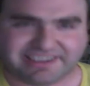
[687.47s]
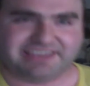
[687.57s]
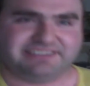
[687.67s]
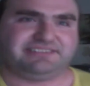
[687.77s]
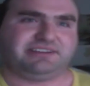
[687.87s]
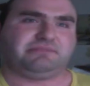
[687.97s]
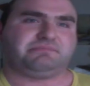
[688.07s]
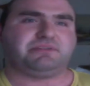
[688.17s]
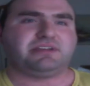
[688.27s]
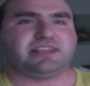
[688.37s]
Okay, I'll
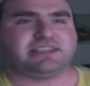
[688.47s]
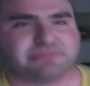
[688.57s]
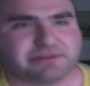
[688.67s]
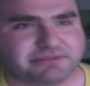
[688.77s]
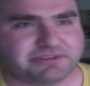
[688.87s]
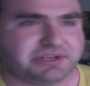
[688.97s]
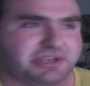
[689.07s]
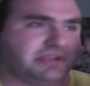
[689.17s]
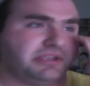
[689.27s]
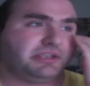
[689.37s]
stop. But that's pretty much
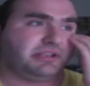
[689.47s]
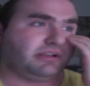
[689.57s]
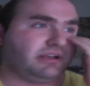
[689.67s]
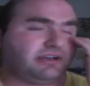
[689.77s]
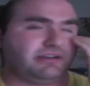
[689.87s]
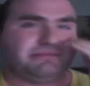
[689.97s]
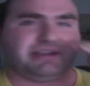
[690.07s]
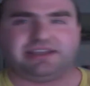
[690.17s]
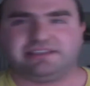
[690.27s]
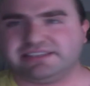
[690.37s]
it. Oh,
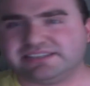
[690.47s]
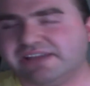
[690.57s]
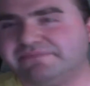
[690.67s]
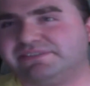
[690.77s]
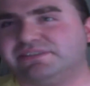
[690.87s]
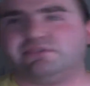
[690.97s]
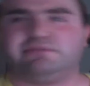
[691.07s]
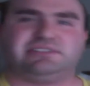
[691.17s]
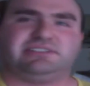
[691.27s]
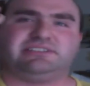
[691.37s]
man, this episode
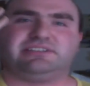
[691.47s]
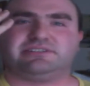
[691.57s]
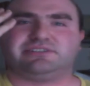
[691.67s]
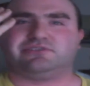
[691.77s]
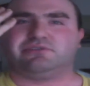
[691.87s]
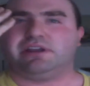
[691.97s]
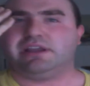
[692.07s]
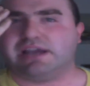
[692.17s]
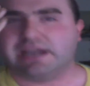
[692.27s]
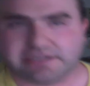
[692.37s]
was just such a
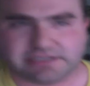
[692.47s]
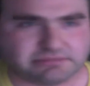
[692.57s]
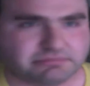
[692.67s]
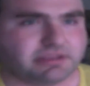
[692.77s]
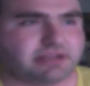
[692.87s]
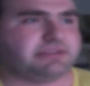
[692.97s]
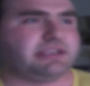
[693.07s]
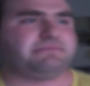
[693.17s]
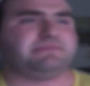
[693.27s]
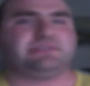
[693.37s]
treat. I just loved the